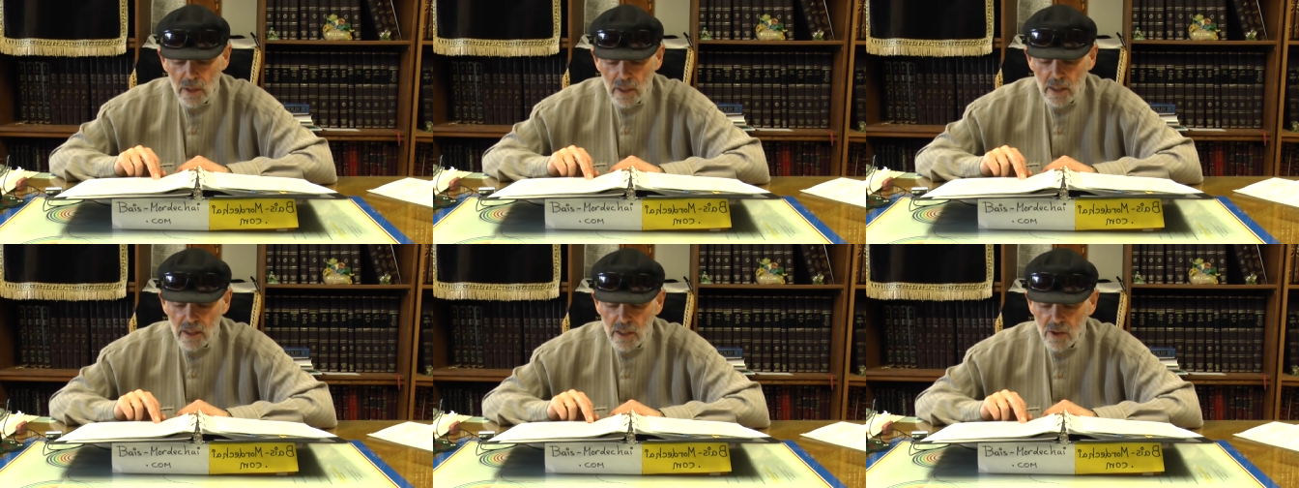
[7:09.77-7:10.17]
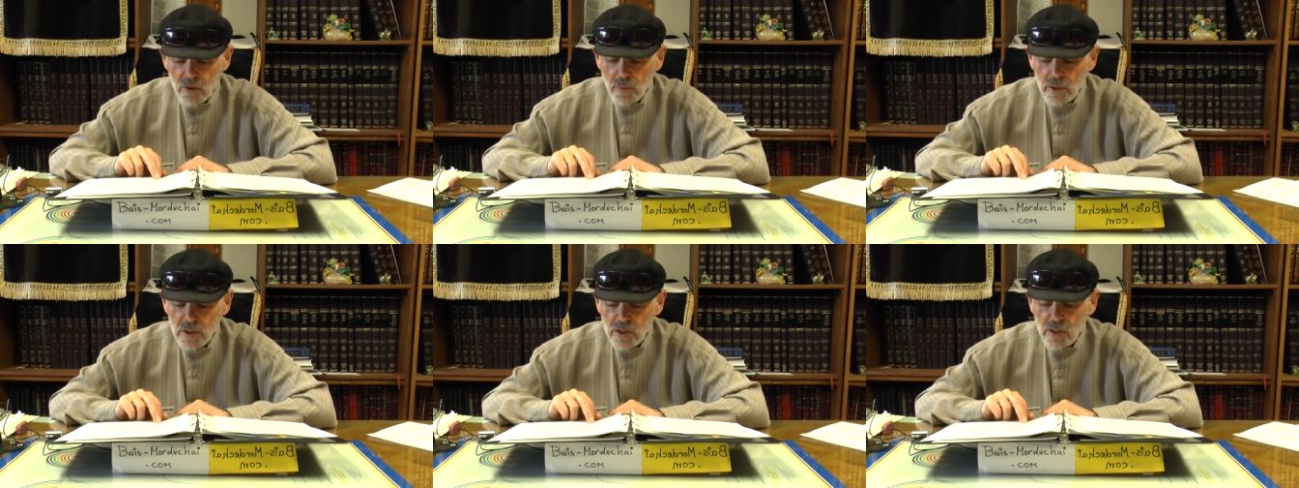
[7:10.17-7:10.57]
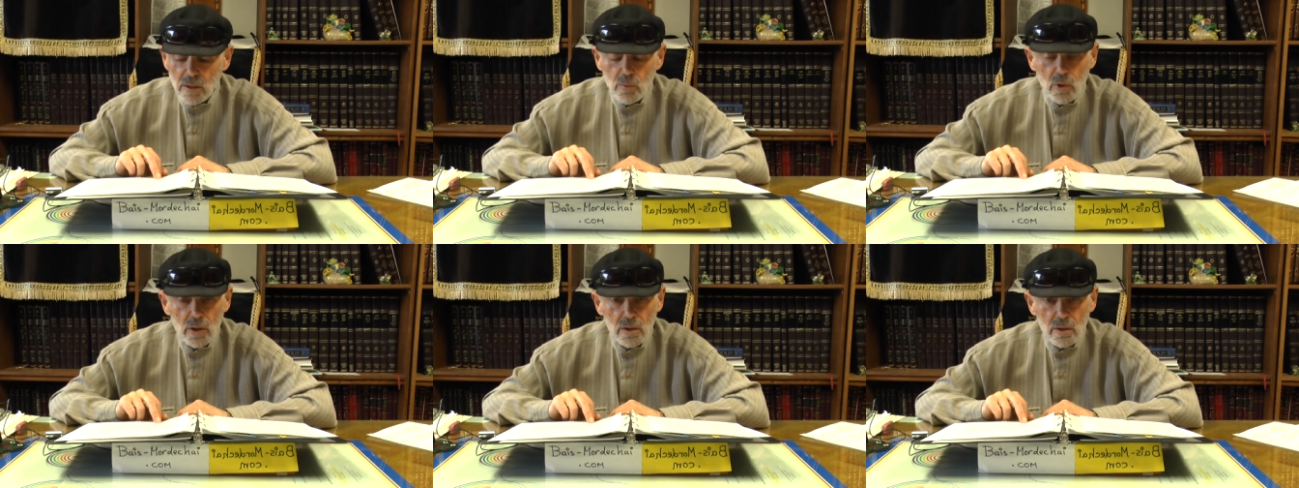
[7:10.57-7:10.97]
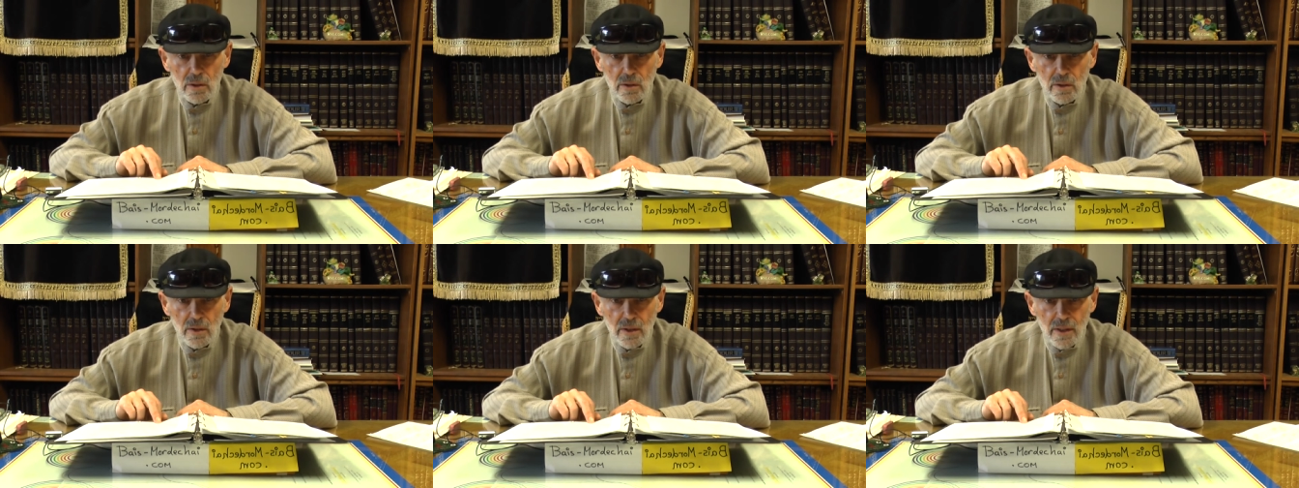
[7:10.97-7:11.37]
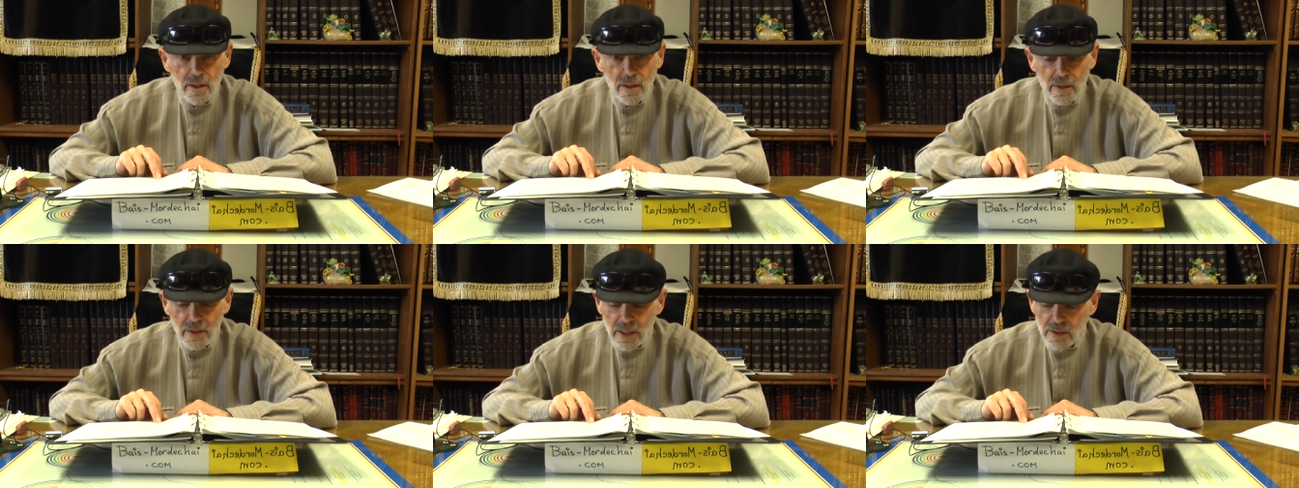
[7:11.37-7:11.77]
he needed to be someone
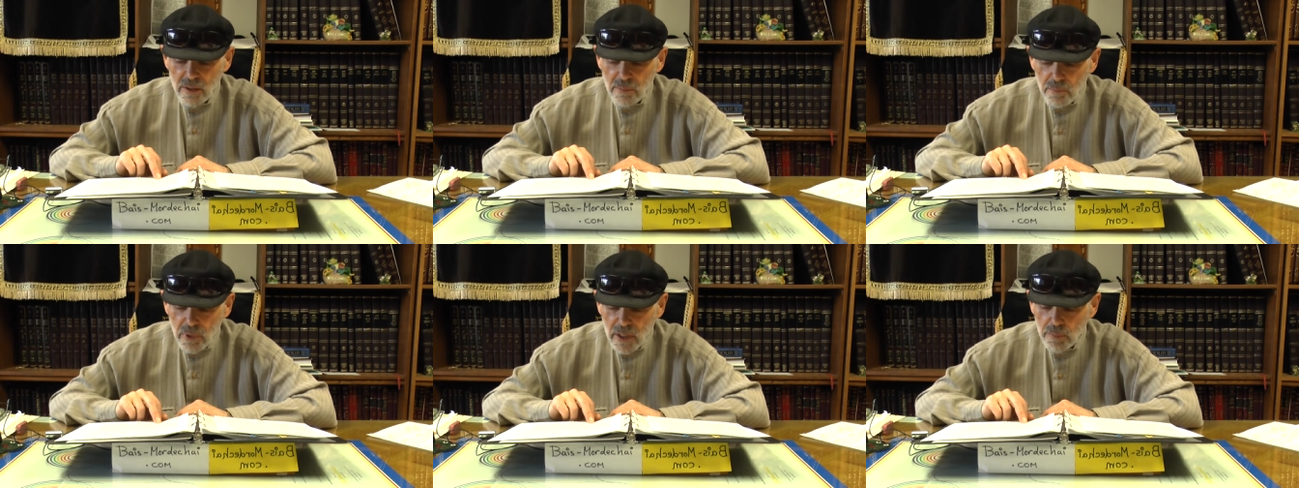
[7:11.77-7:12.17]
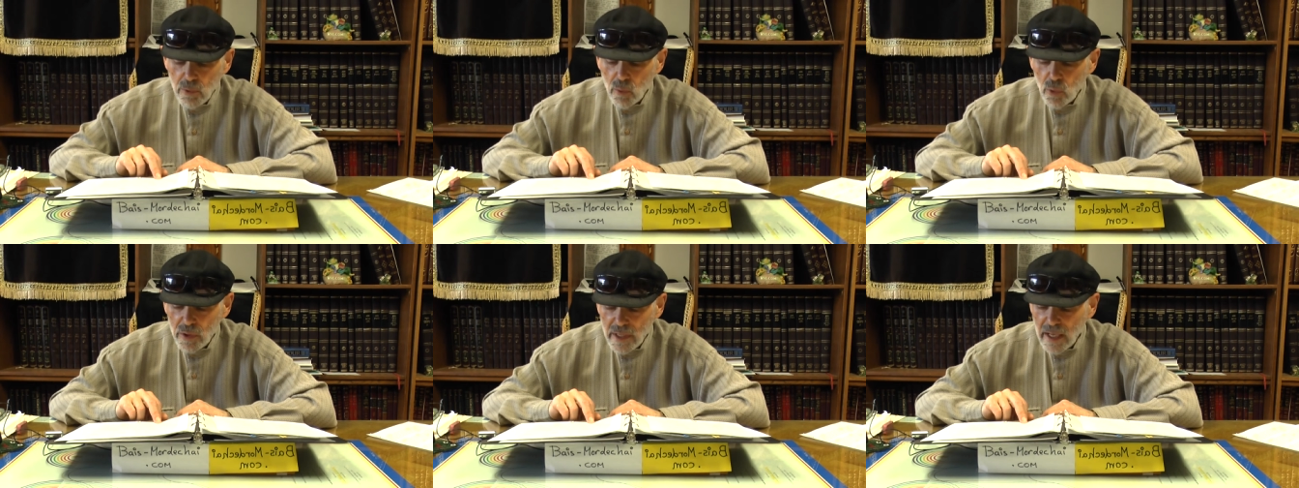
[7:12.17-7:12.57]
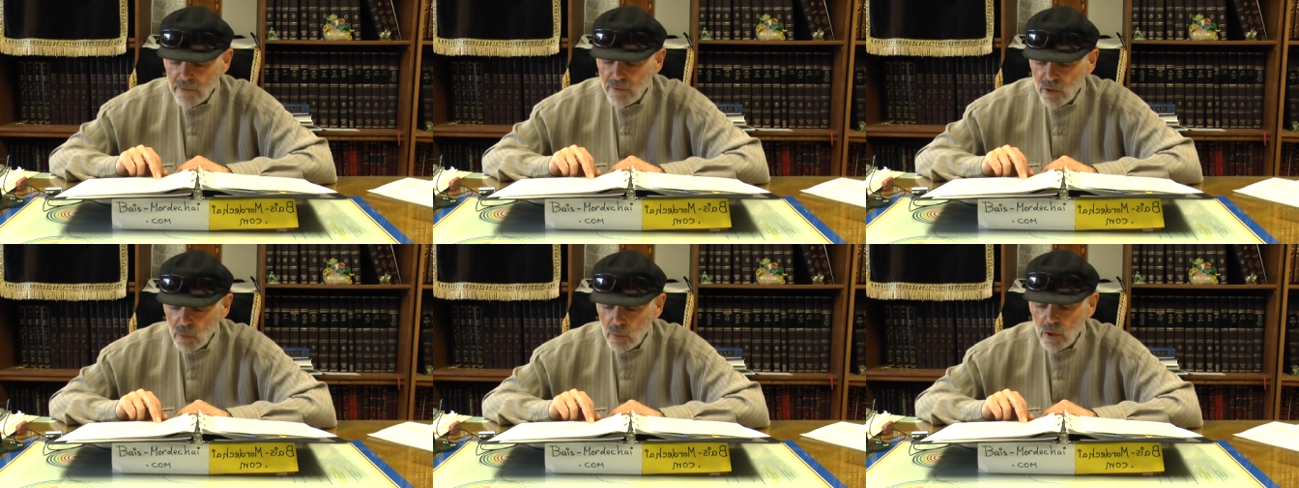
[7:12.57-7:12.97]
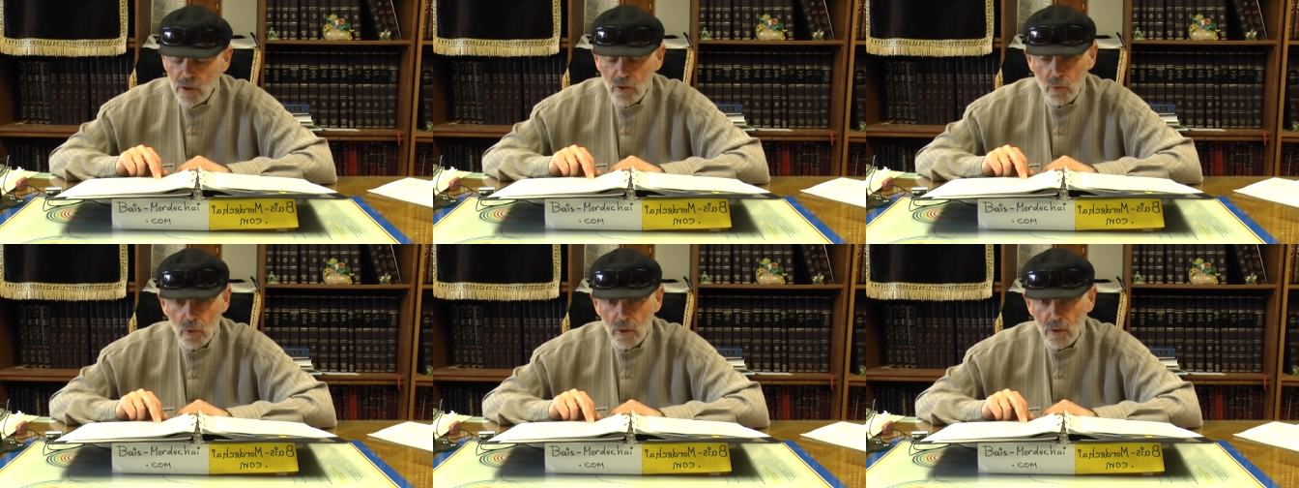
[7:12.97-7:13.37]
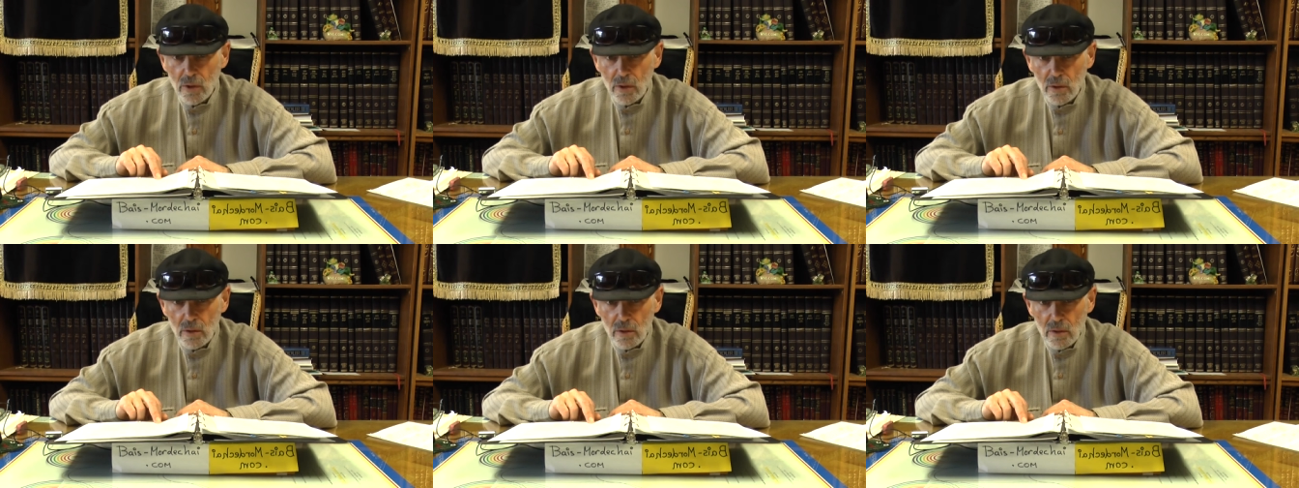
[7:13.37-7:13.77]
that the people were not familiar
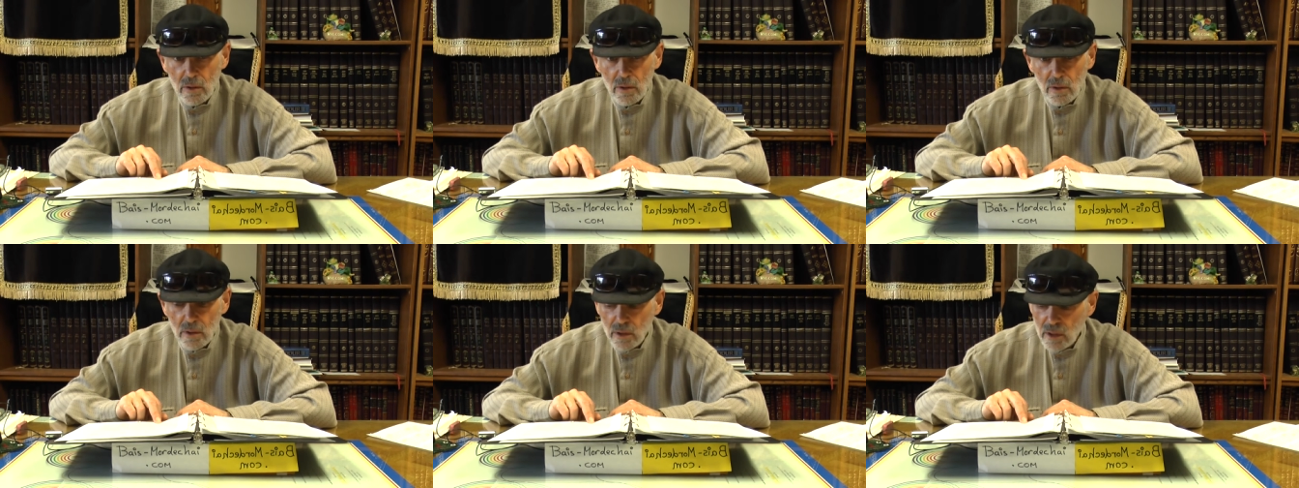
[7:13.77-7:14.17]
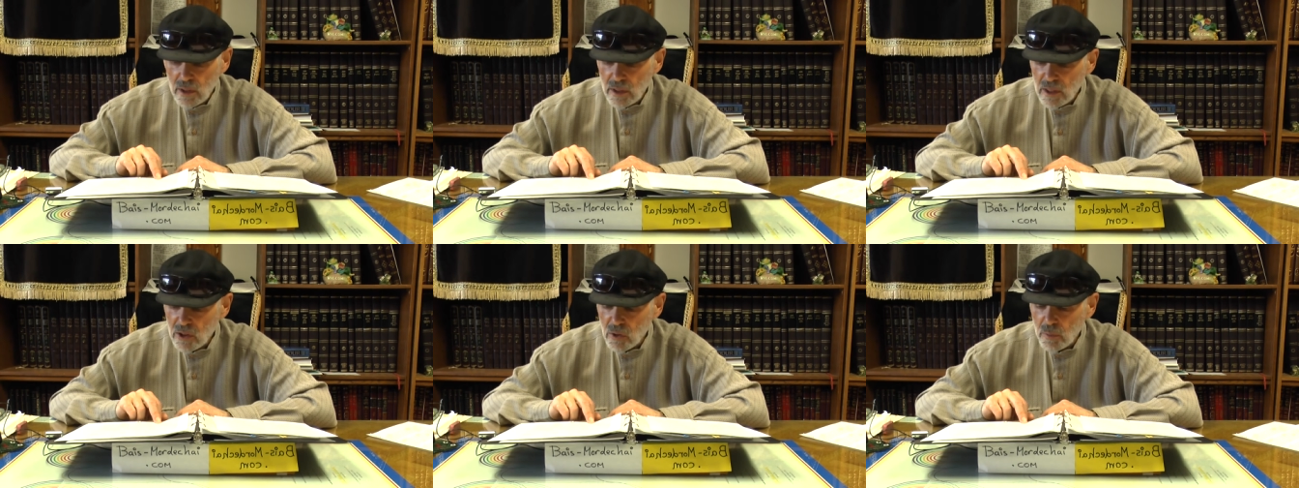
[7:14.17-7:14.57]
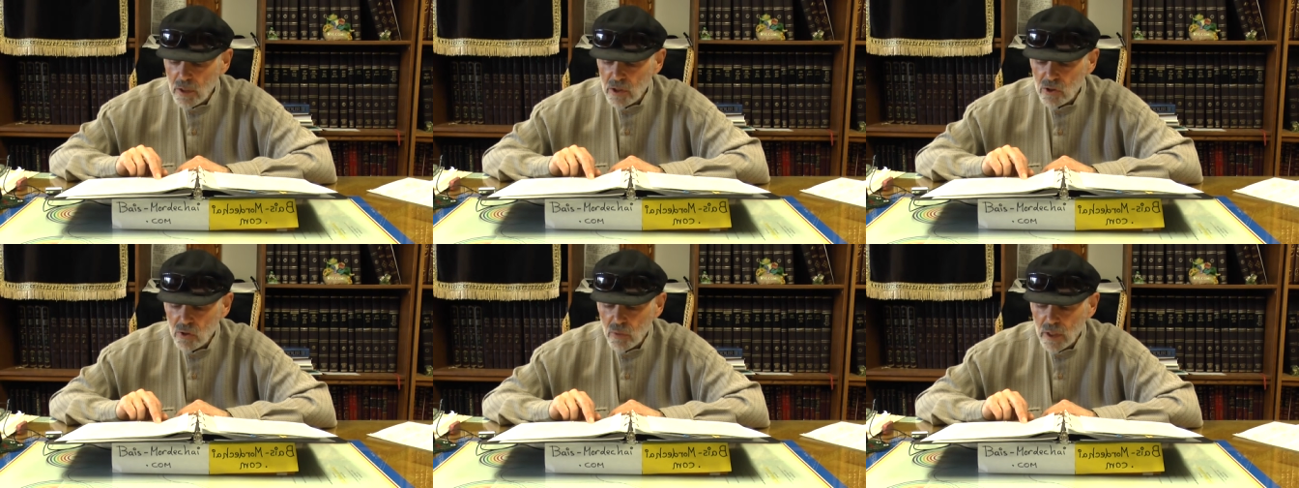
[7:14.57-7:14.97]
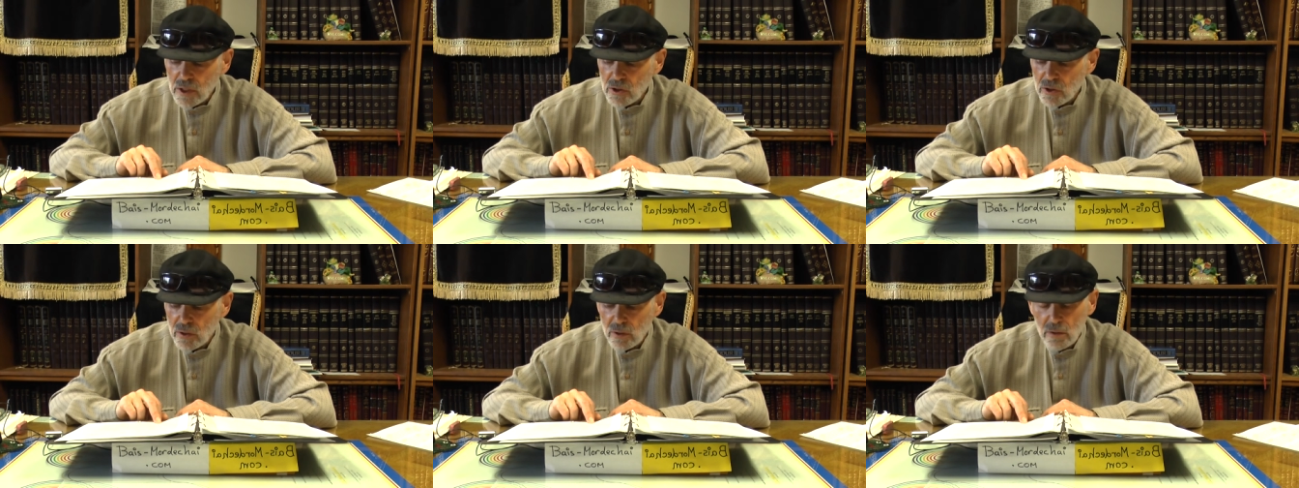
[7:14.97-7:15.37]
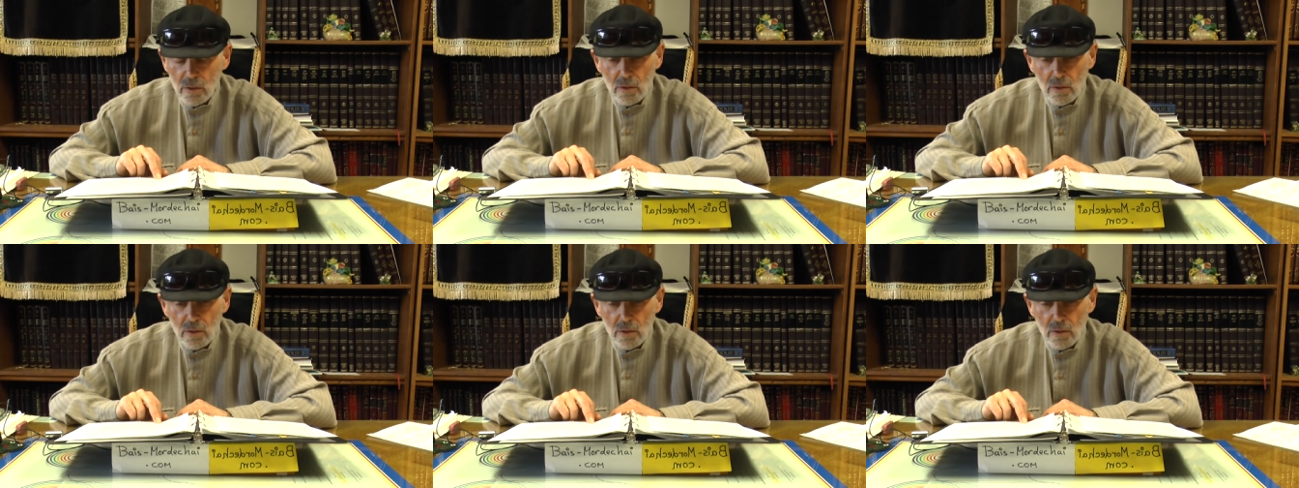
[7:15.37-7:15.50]
with. He needed to be a stranger.